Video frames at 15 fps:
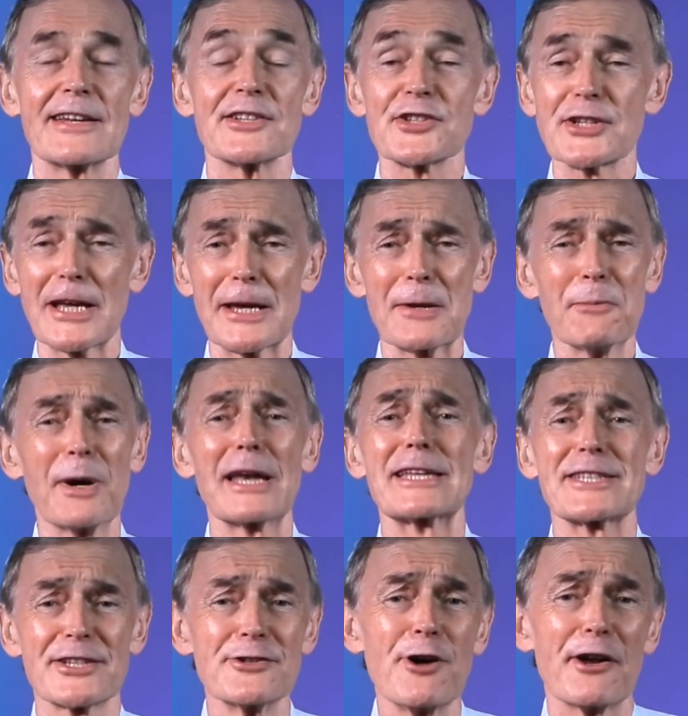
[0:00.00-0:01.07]
and say, well,
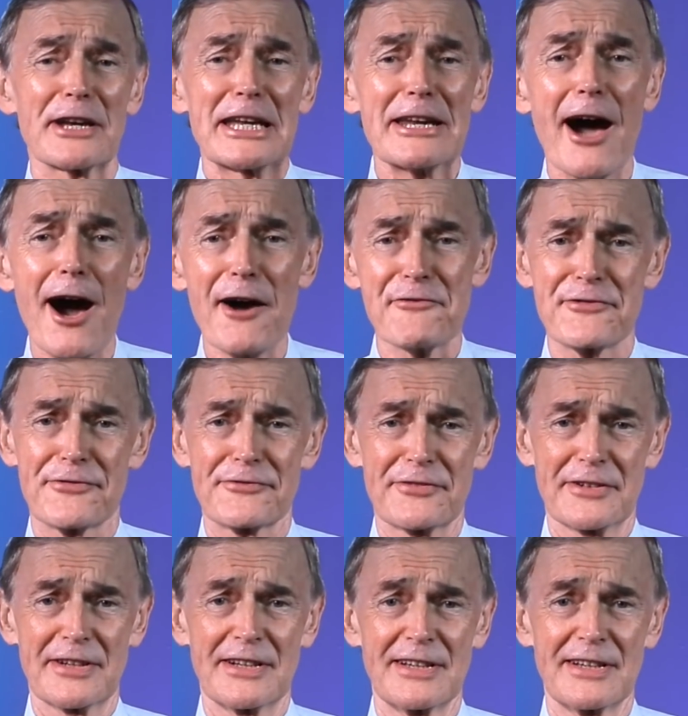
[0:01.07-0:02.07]
it's not enough.